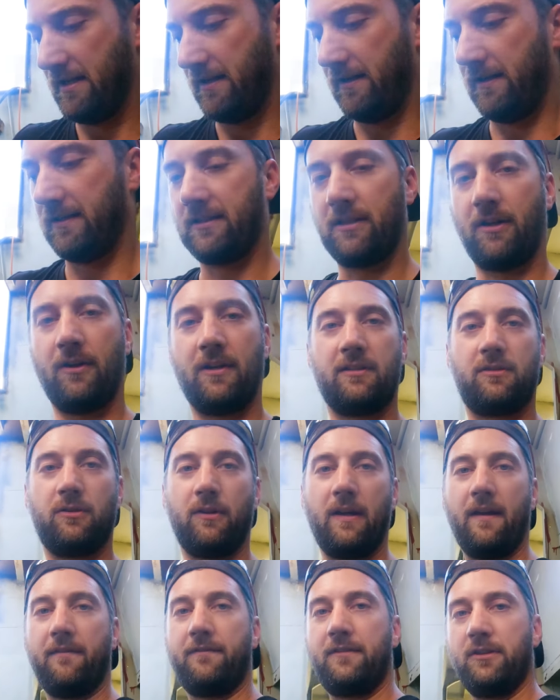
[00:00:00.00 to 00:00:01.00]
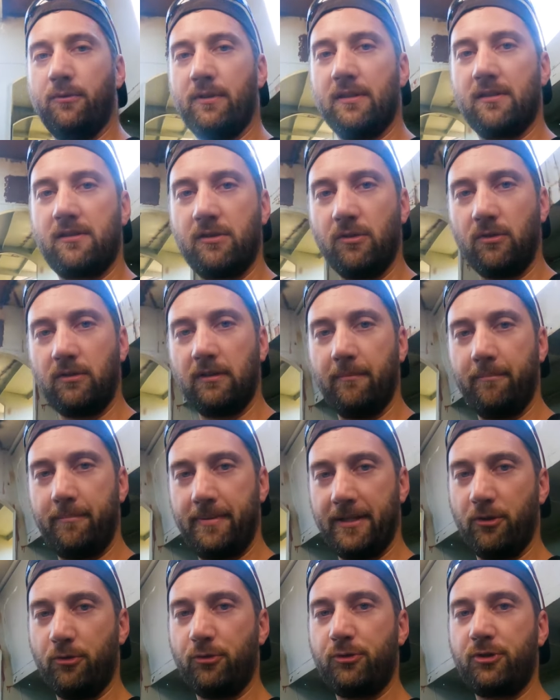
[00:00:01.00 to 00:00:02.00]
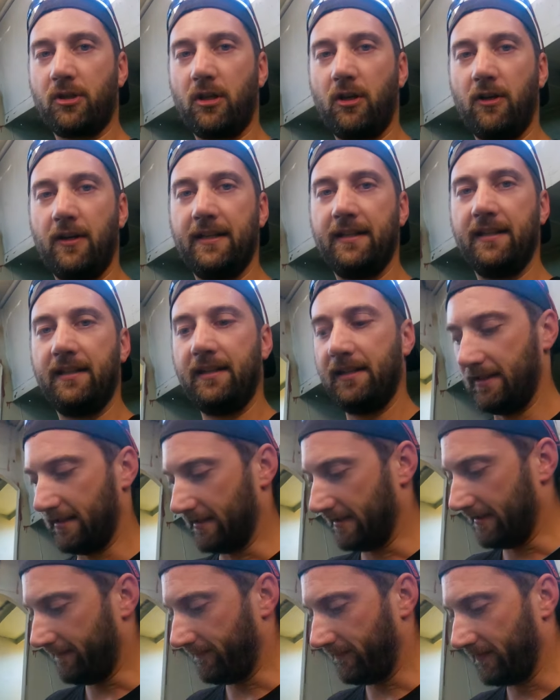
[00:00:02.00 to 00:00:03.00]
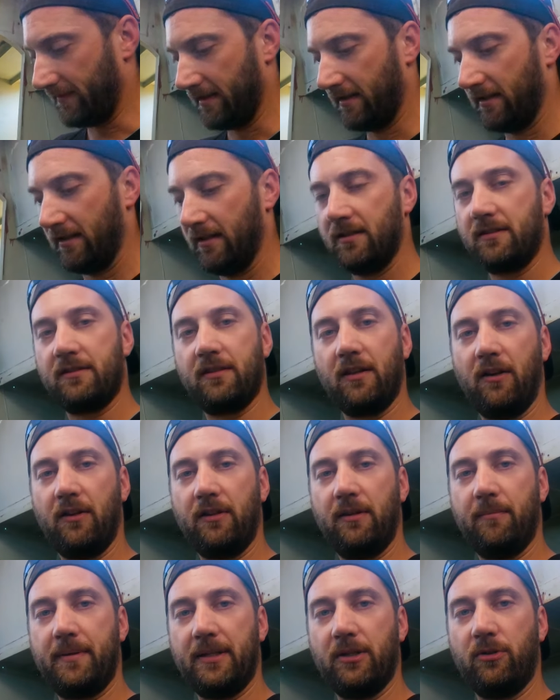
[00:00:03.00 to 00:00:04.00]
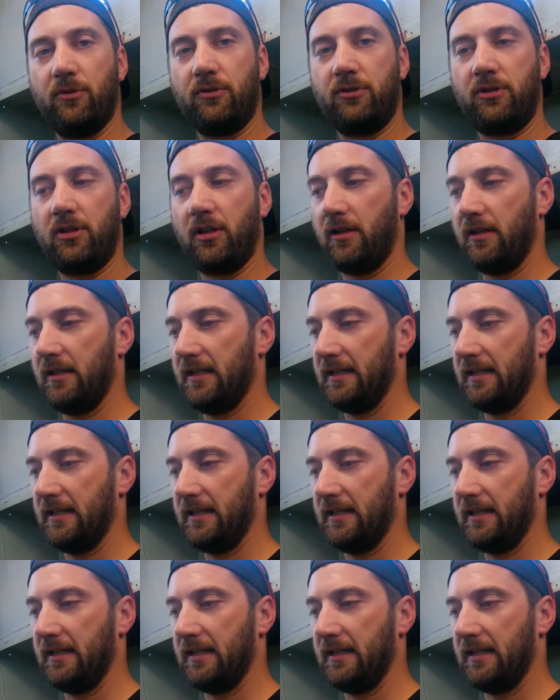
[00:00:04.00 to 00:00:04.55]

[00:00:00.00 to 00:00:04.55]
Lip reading: I'm going to have to install a bilge line in here. So the bilge